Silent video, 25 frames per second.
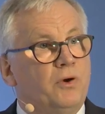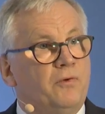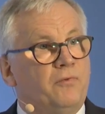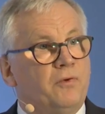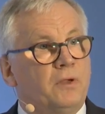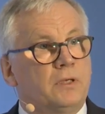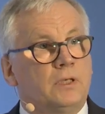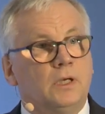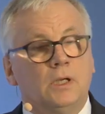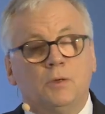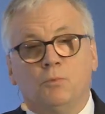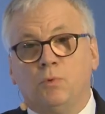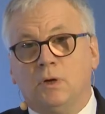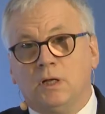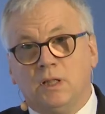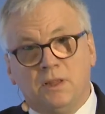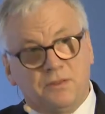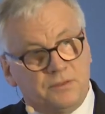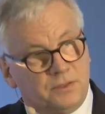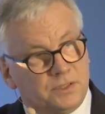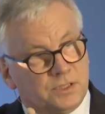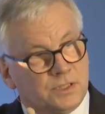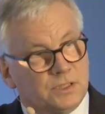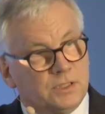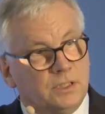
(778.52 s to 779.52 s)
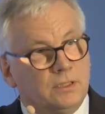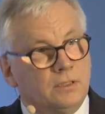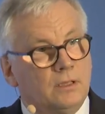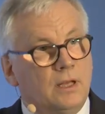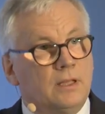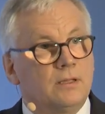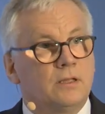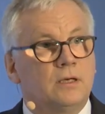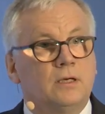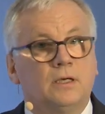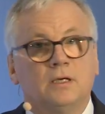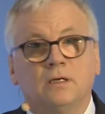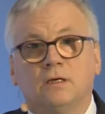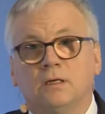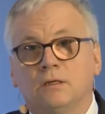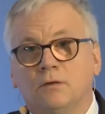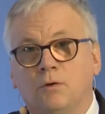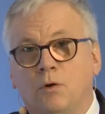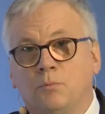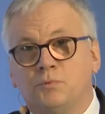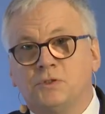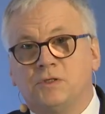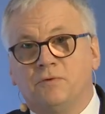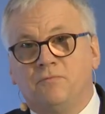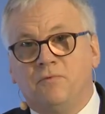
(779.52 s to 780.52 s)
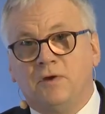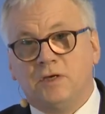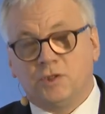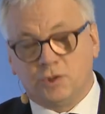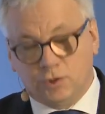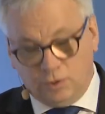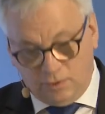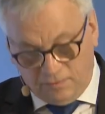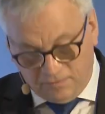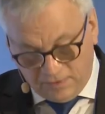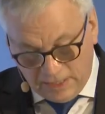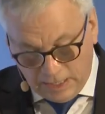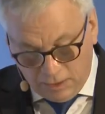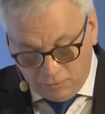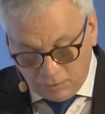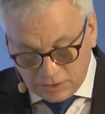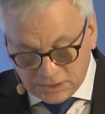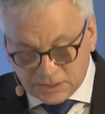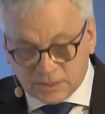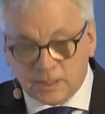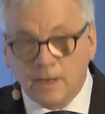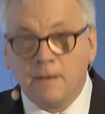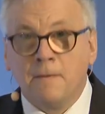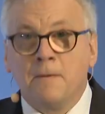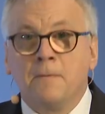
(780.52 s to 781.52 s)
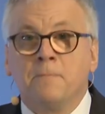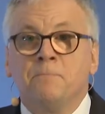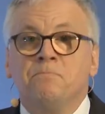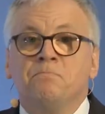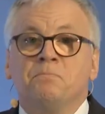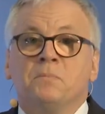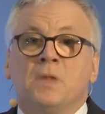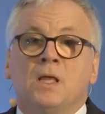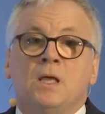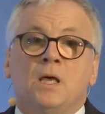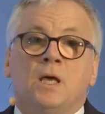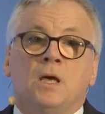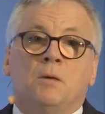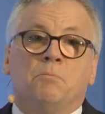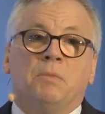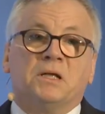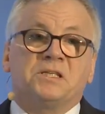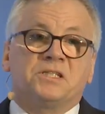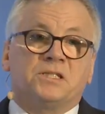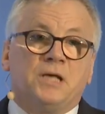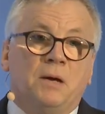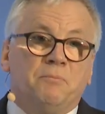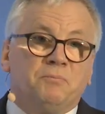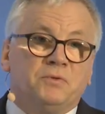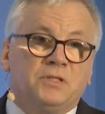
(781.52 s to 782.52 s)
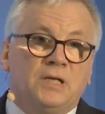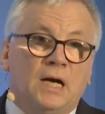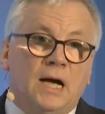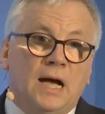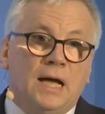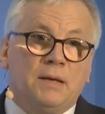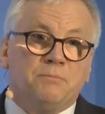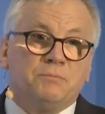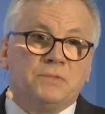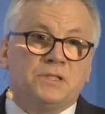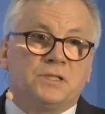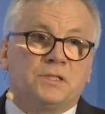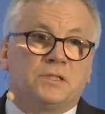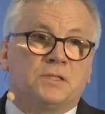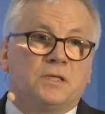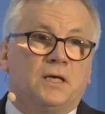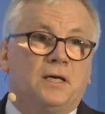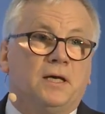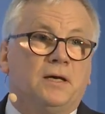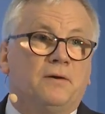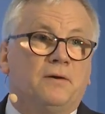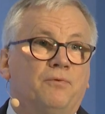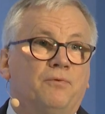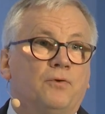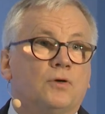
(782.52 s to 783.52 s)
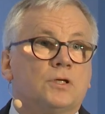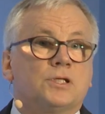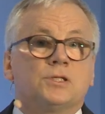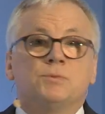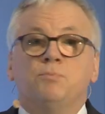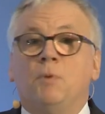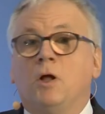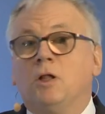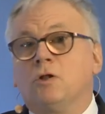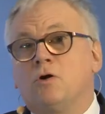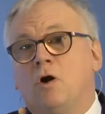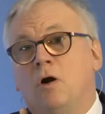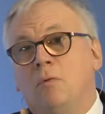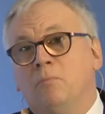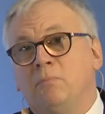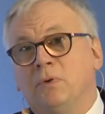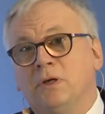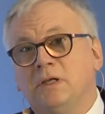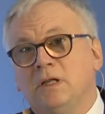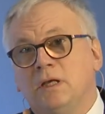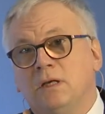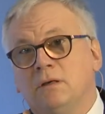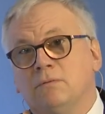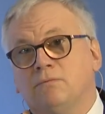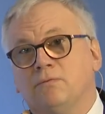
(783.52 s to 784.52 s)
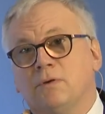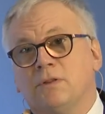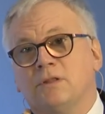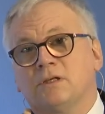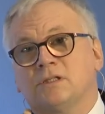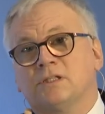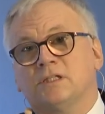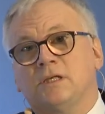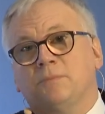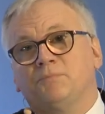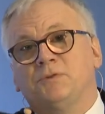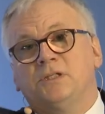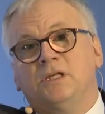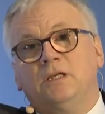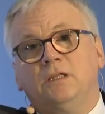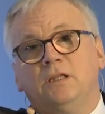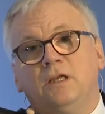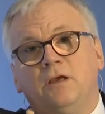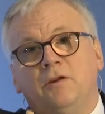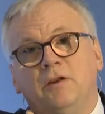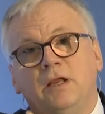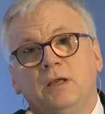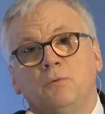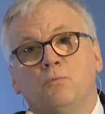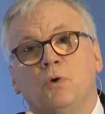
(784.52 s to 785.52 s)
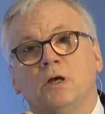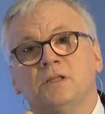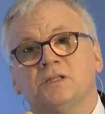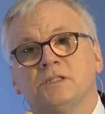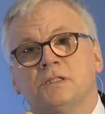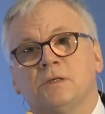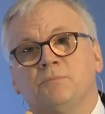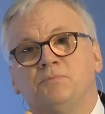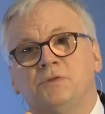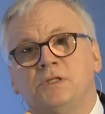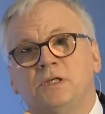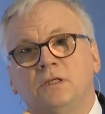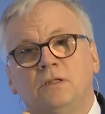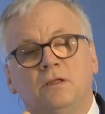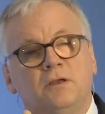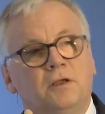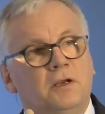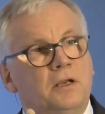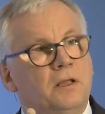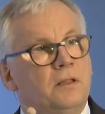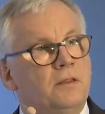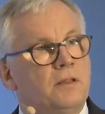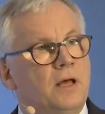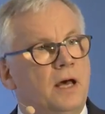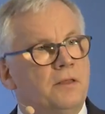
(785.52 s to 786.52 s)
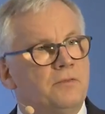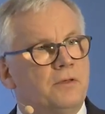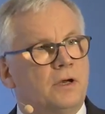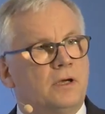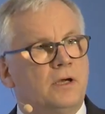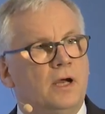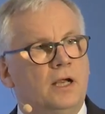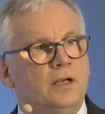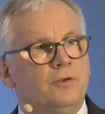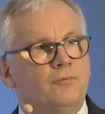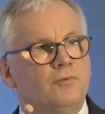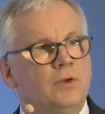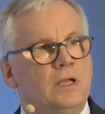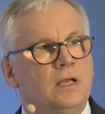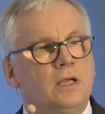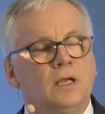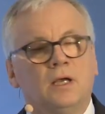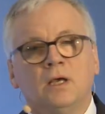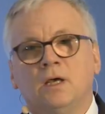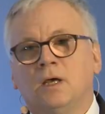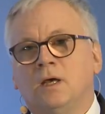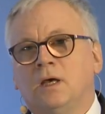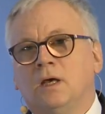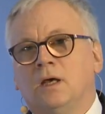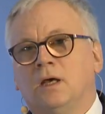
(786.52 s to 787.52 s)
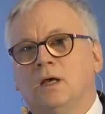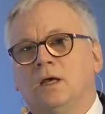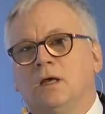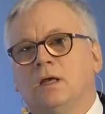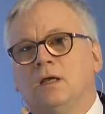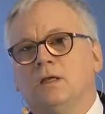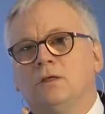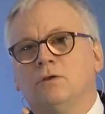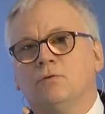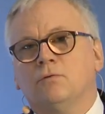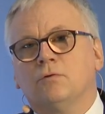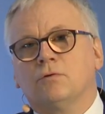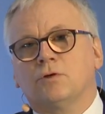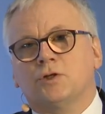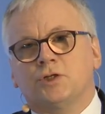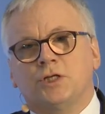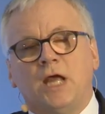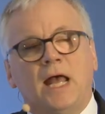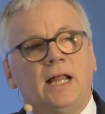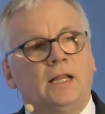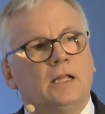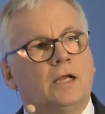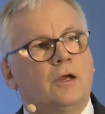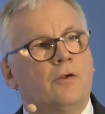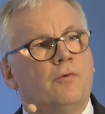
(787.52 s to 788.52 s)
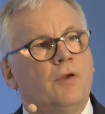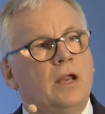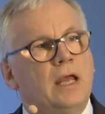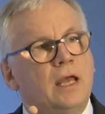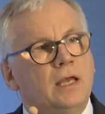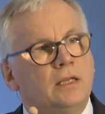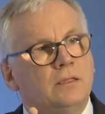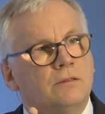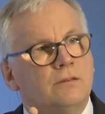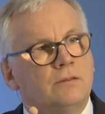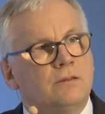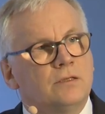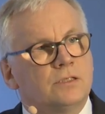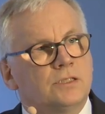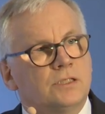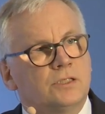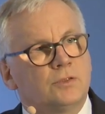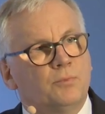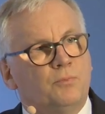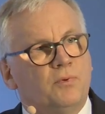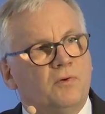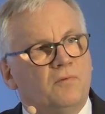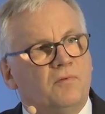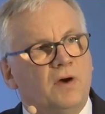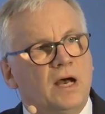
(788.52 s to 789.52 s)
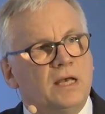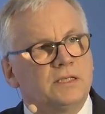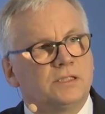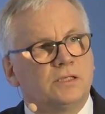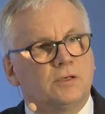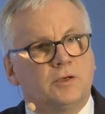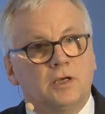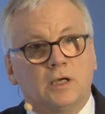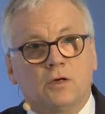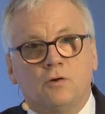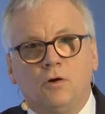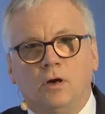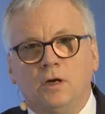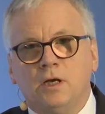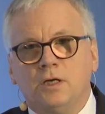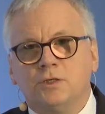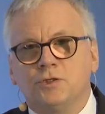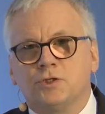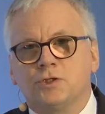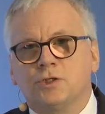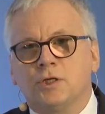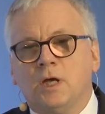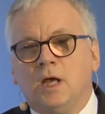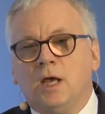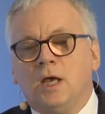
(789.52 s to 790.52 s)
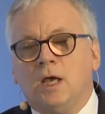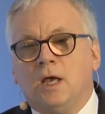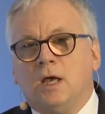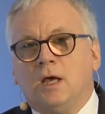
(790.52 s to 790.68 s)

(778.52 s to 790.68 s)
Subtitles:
perfectly well. This is another observation of ours. But sometimes for a small company with a subsidiary, one subsidiary in another country, you shall create the supervisory college.